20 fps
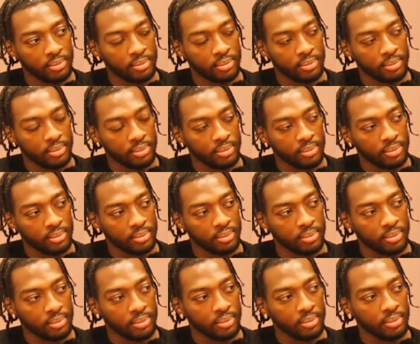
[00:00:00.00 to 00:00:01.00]

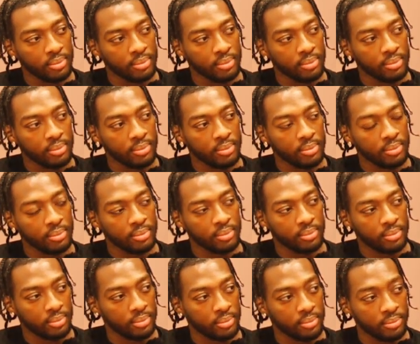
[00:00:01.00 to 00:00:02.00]

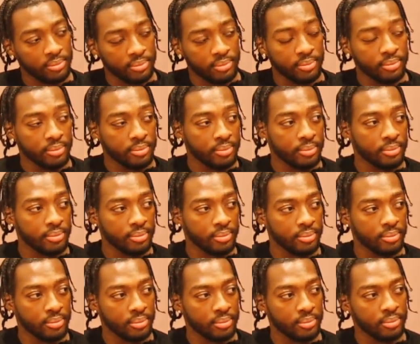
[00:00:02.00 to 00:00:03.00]

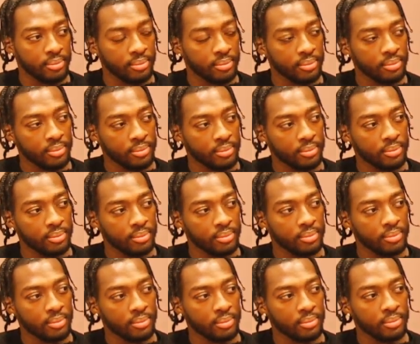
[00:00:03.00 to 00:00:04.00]

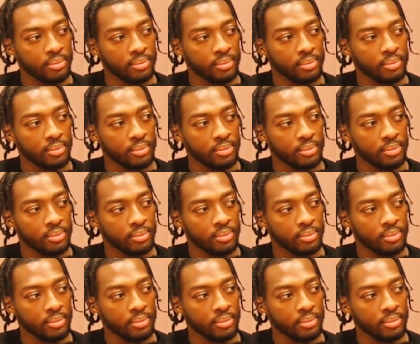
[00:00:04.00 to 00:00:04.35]
(silent)